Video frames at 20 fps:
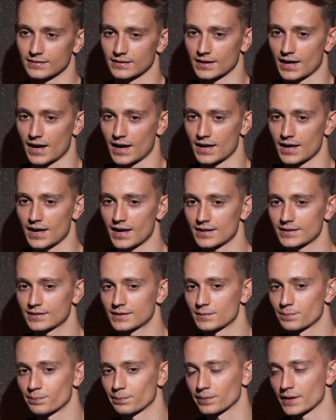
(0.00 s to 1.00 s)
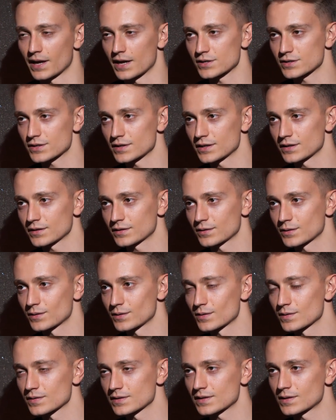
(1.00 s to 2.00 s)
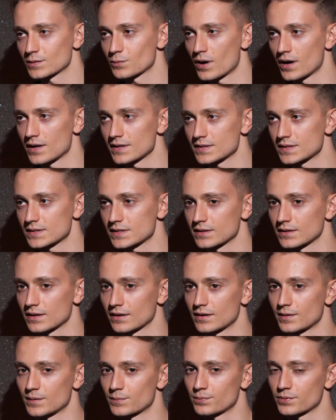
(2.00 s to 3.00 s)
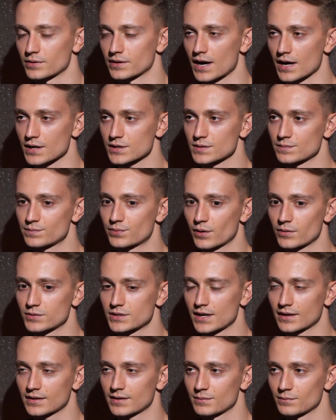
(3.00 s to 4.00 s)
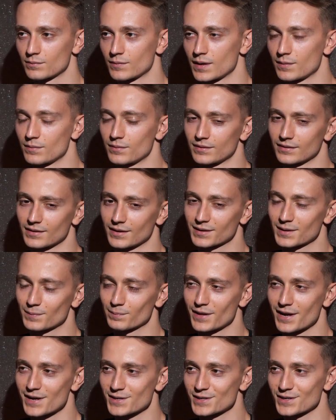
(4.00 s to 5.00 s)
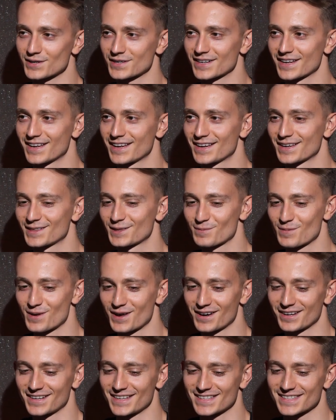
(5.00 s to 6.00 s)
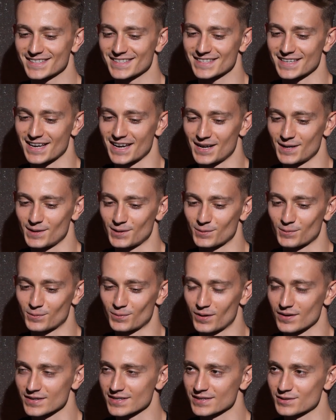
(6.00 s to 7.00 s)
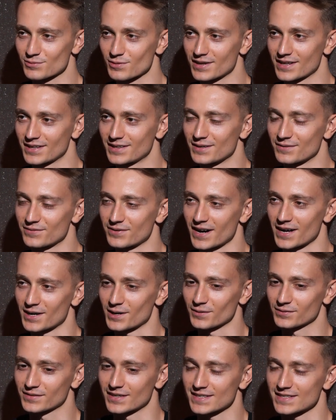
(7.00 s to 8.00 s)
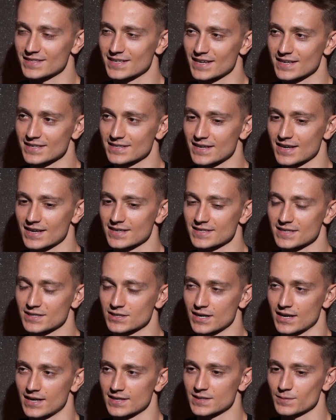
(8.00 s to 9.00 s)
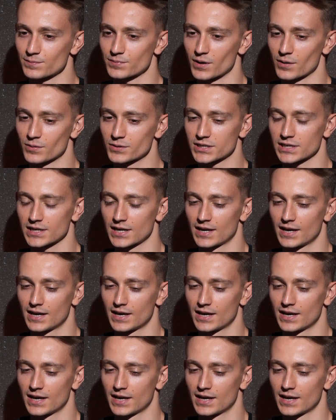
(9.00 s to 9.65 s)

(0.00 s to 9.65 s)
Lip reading: I had the pleasure to use it once in a production project. Maybe not the pleasure, to be honest. I wasn't really the fan of the CSS in JS approach.